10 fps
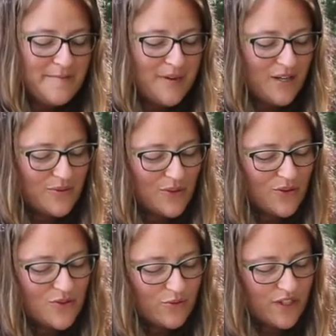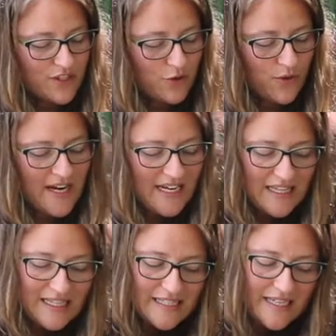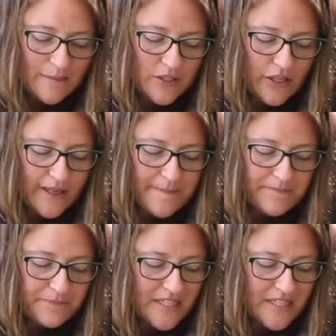but it was also really great at the same time.